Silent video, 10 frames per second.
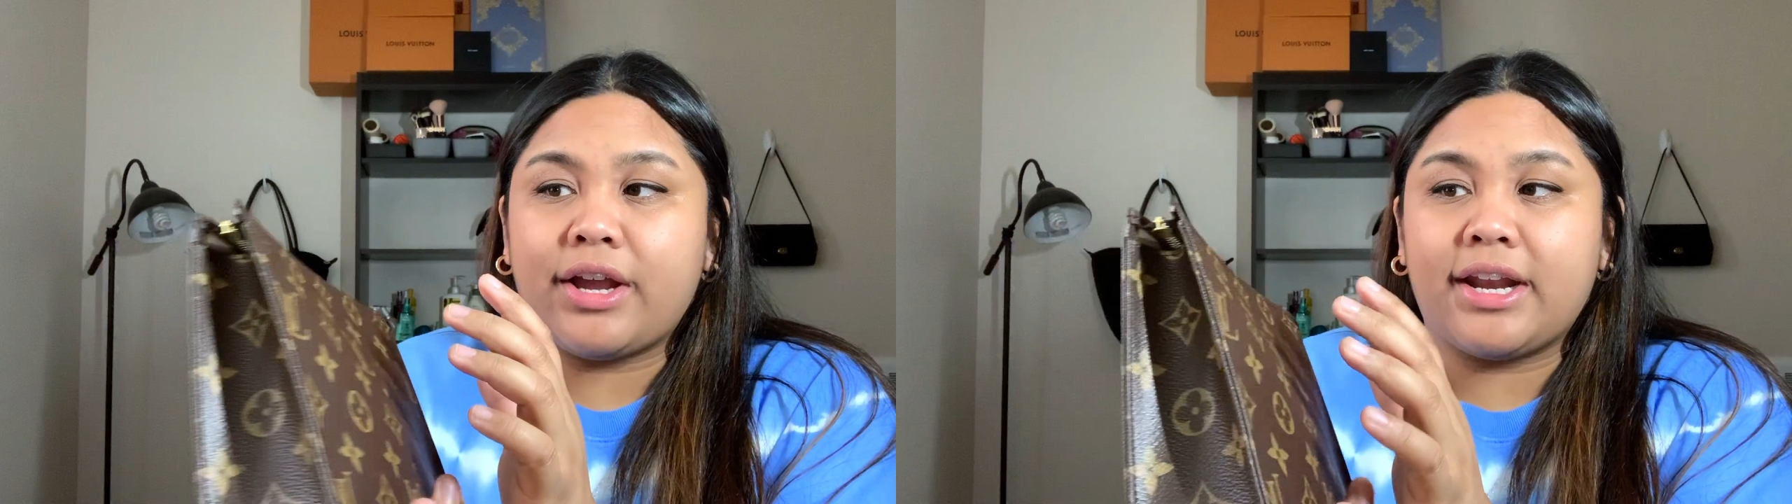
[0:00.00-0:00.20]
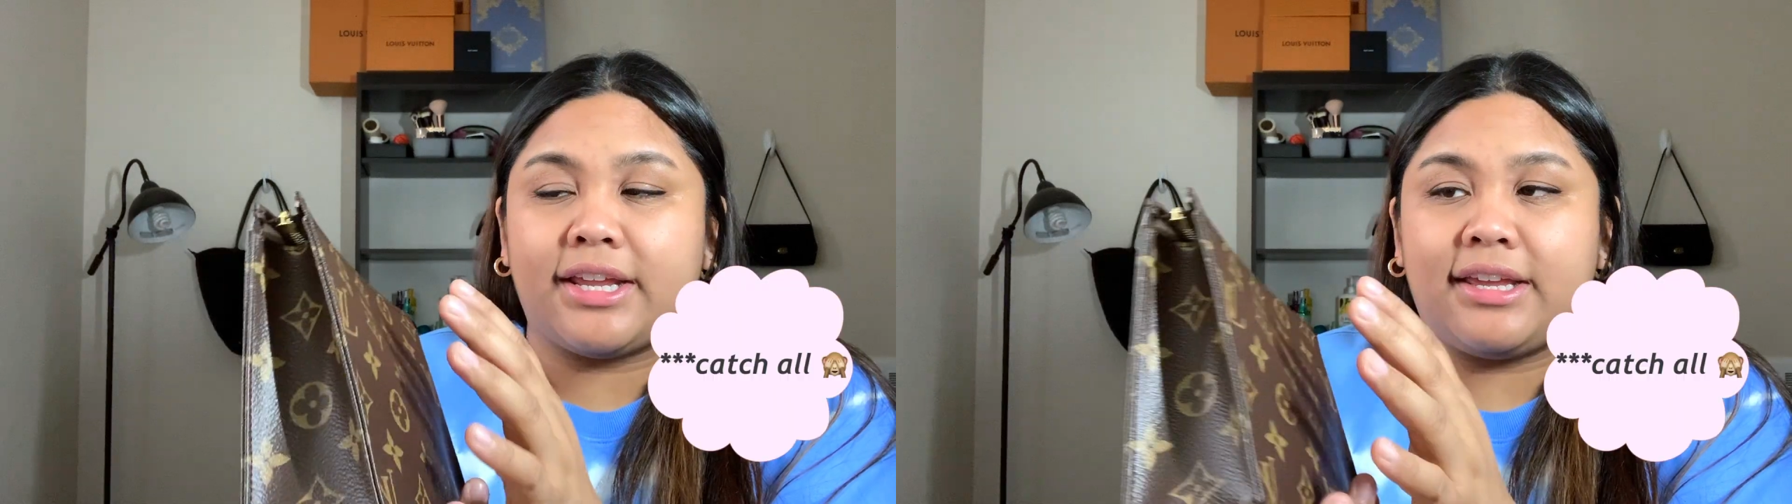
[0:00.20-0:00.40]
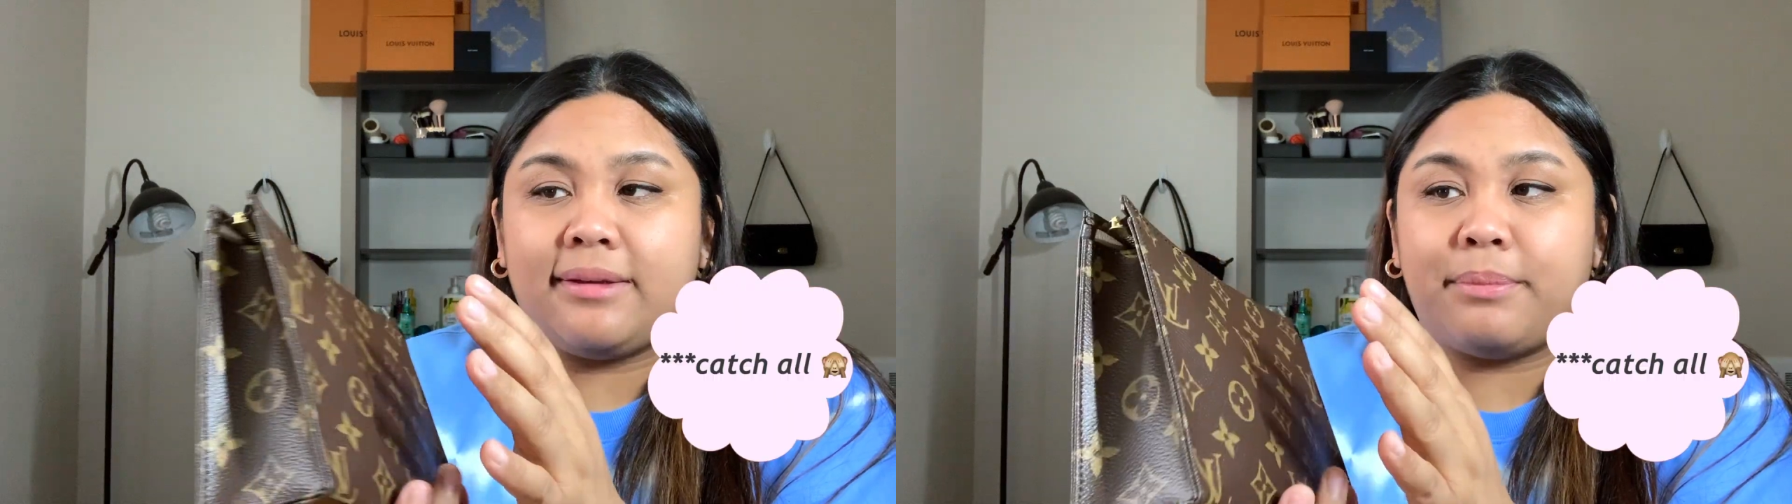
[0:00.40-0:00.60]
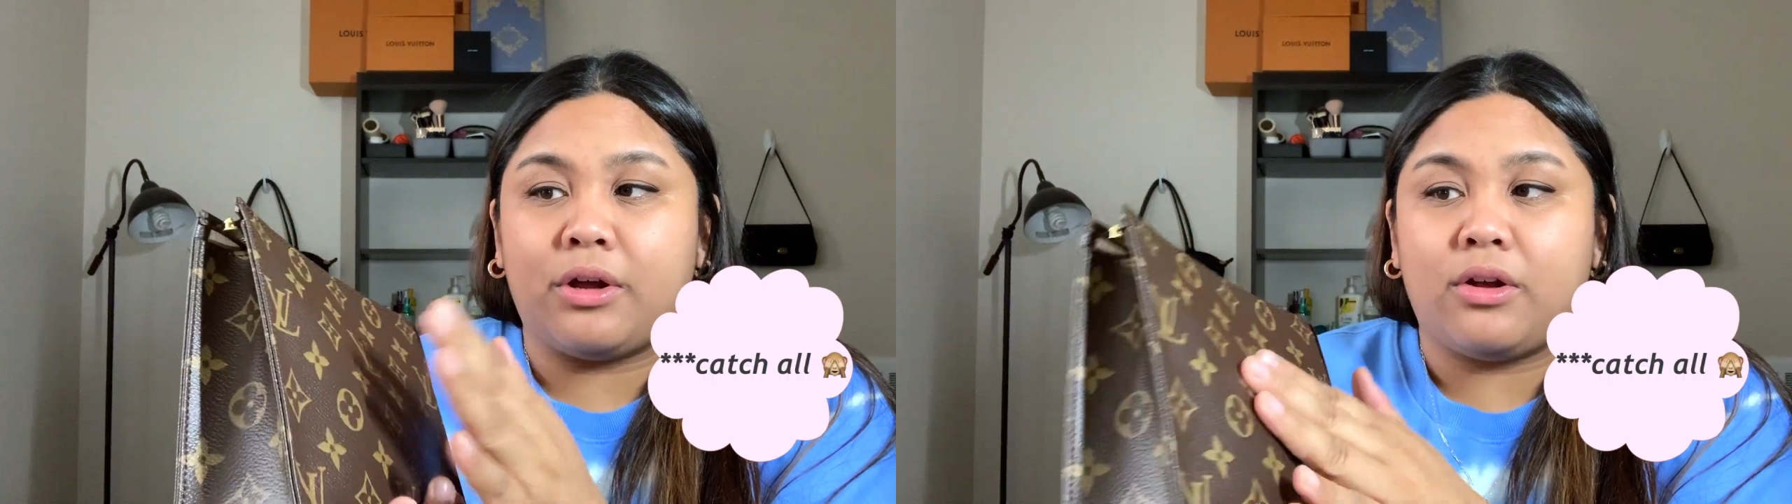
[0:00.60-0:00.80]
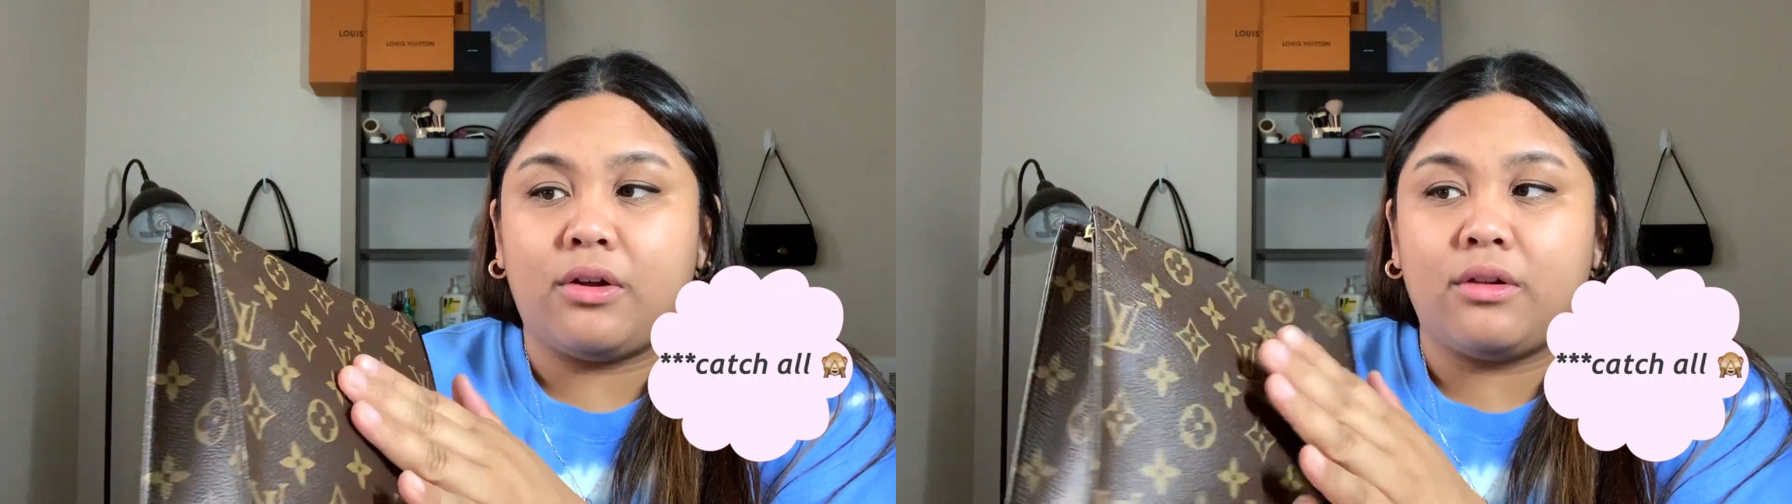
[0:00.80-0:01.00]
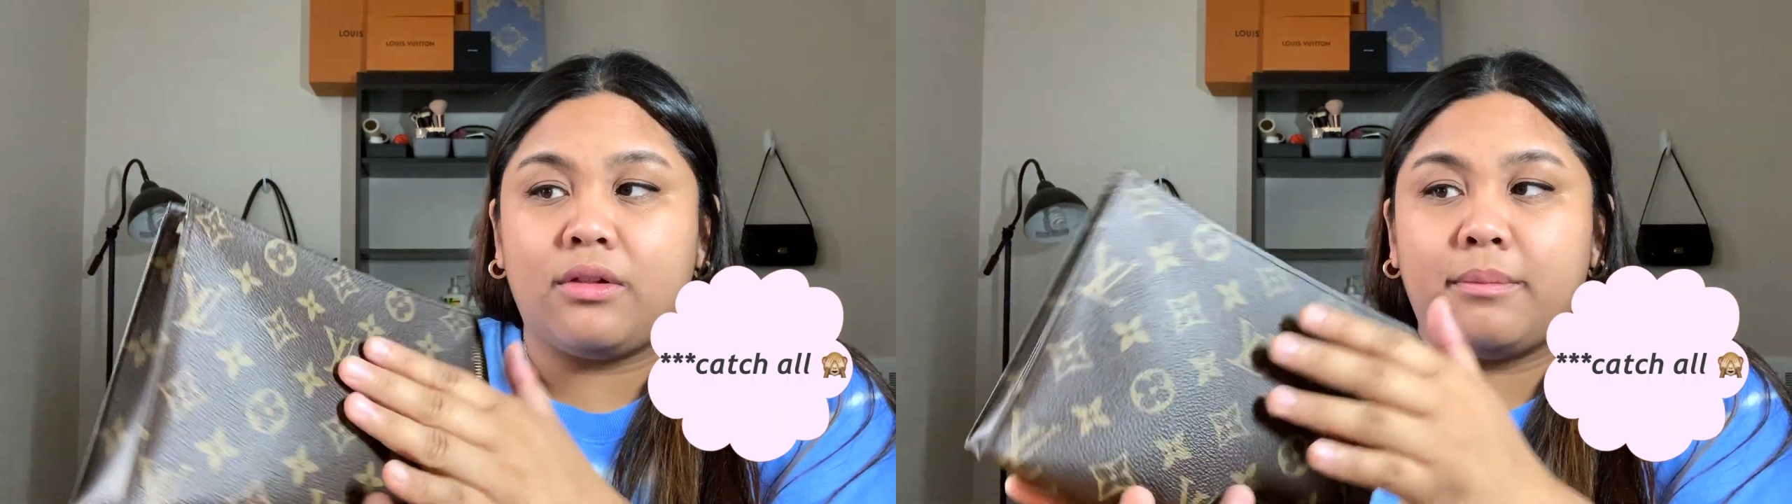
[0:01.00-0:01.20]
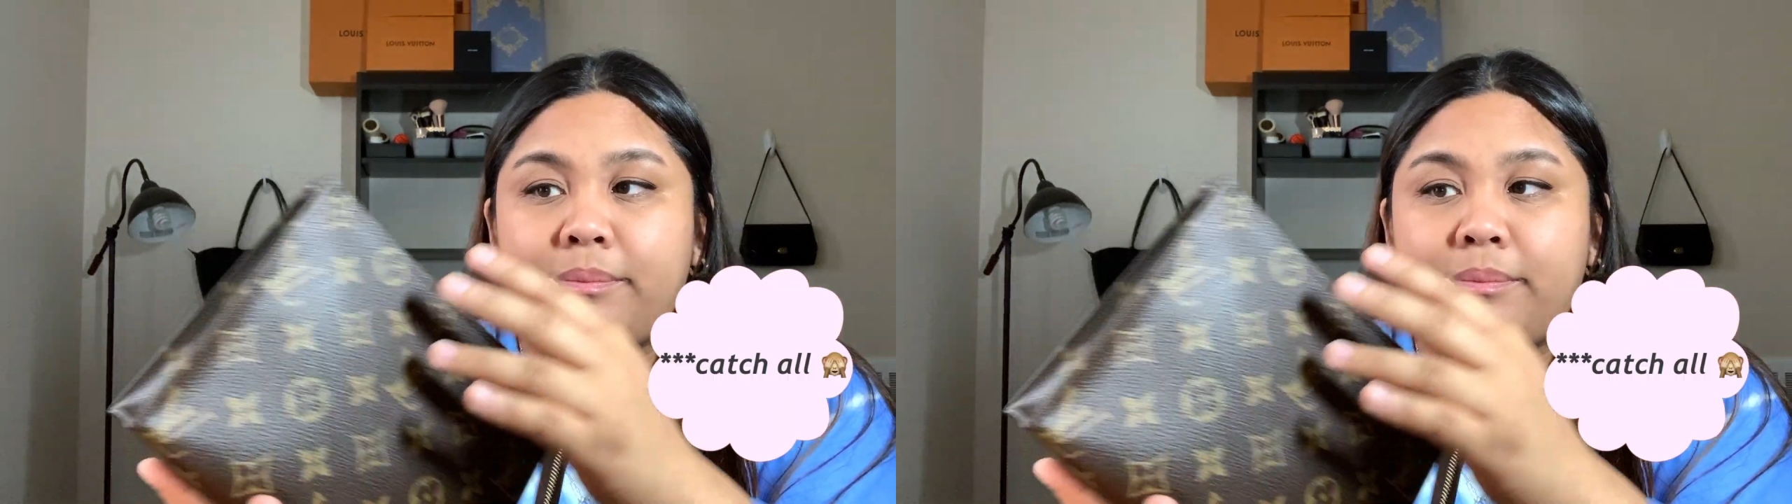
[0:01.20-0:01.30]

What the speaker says: kind of keep all